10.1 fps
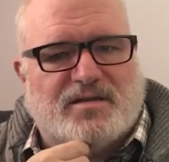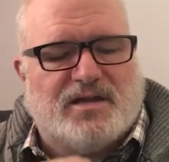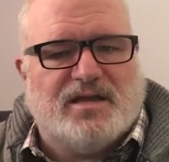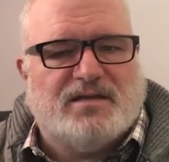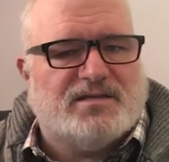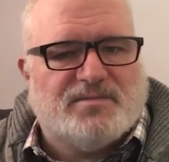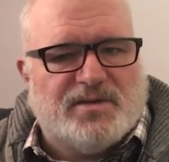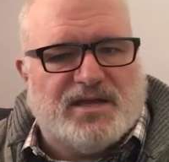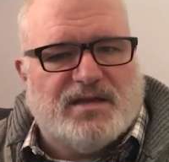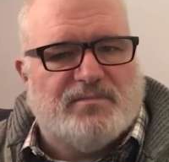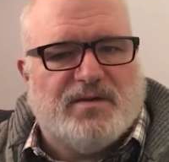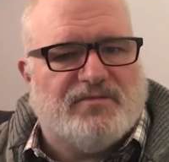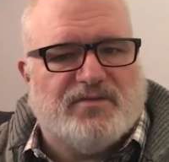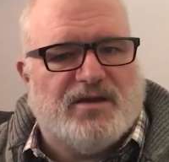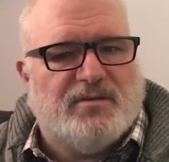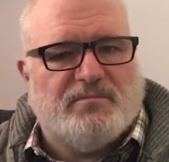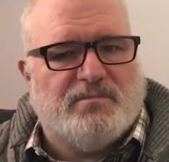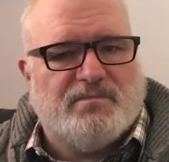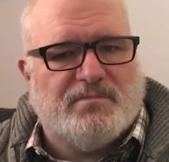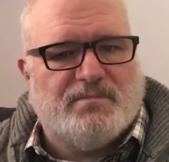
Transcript: It doesn't begin in Bethlehem.